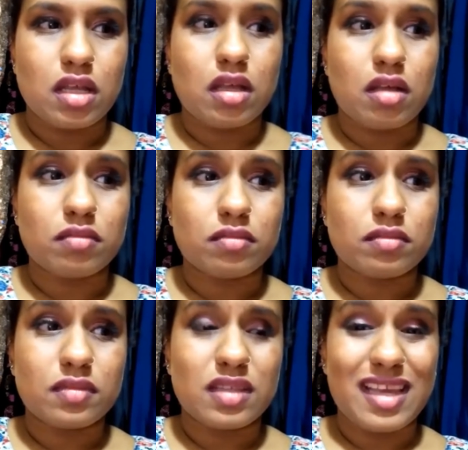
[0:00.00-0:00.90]

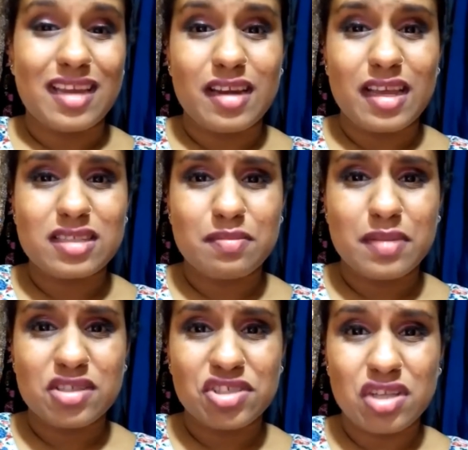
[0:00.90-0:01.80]
Um, the editing is a
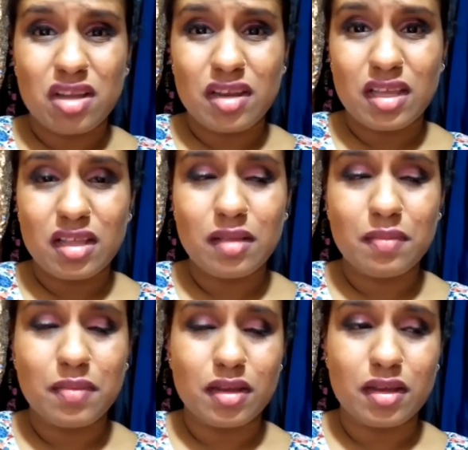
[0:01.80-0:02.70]
bit shoddy,
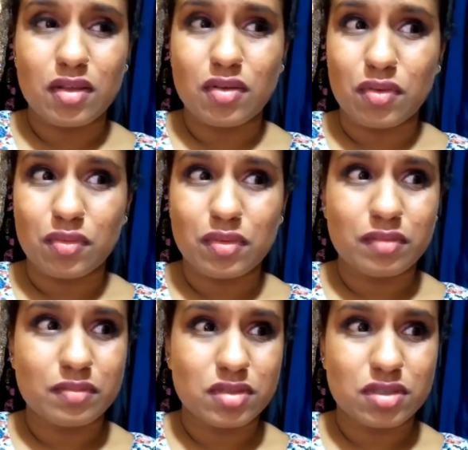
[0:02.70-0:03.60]
but you know,
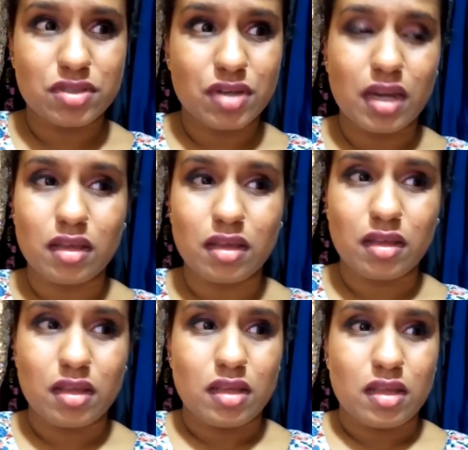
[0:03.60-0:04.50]
just trying to
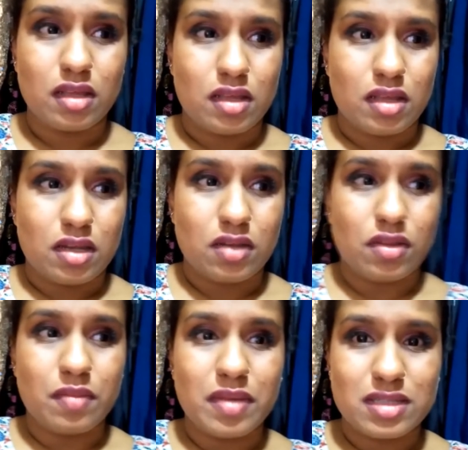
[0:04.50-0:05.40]
do
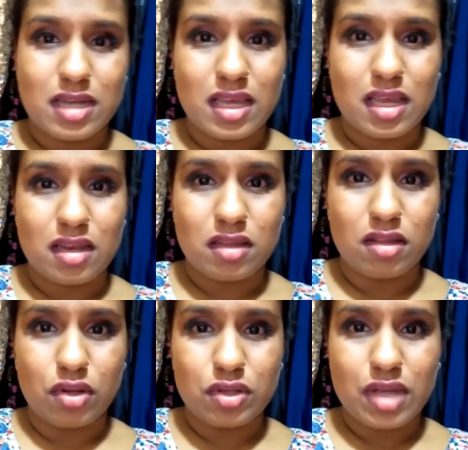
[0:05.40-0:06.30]
the best that I can in
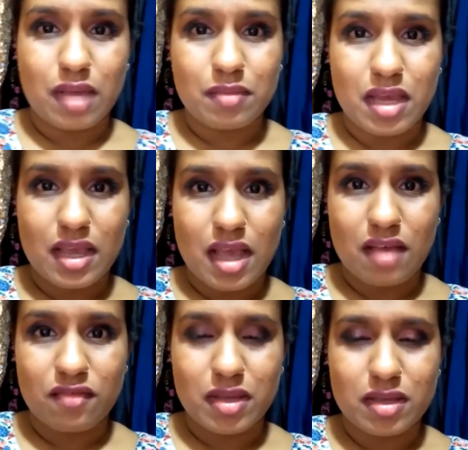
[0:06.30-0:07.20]
the little time that I
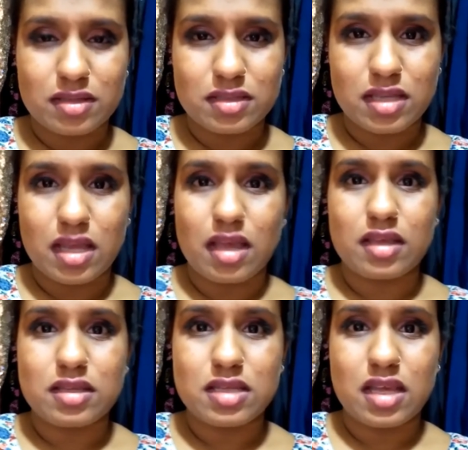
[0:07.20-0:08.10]
have because,
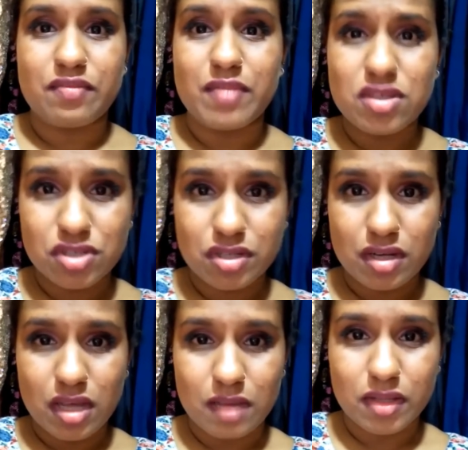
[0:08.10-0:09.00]
as I've
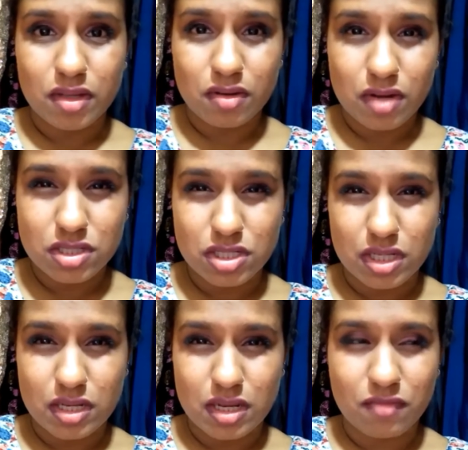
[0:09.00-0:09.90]
mentioned, I'm in
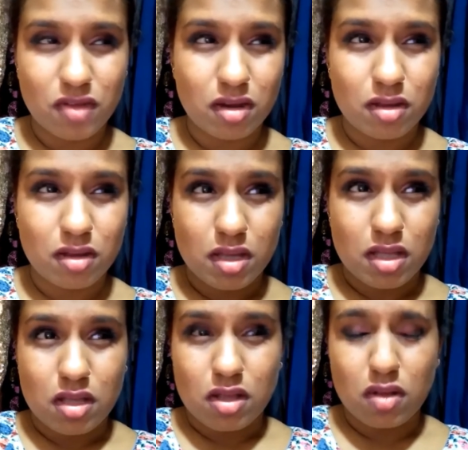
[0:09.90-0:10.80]
Karachi and I've got a
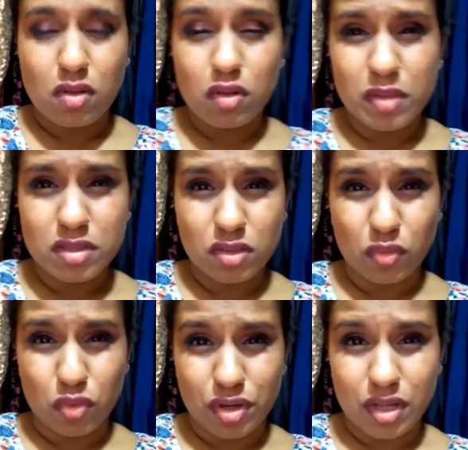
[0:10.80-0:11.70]
whole bunch of
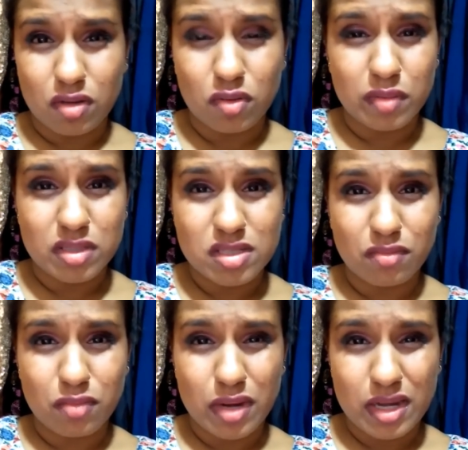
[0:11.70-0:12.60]
work and a whole bunch
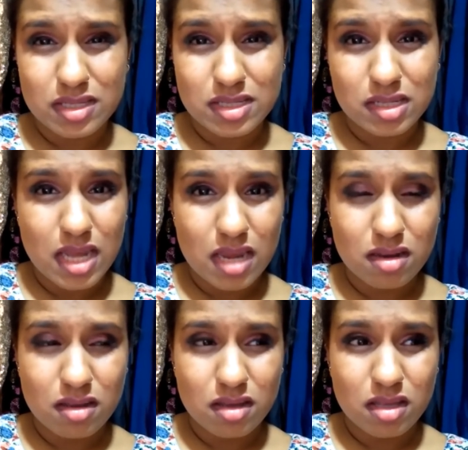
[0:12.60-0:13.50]
of weddings to
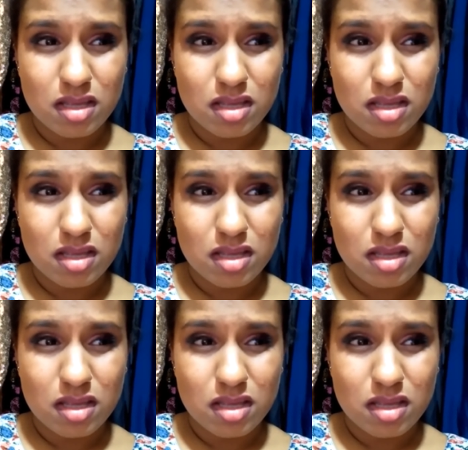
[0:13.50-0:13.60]
attend.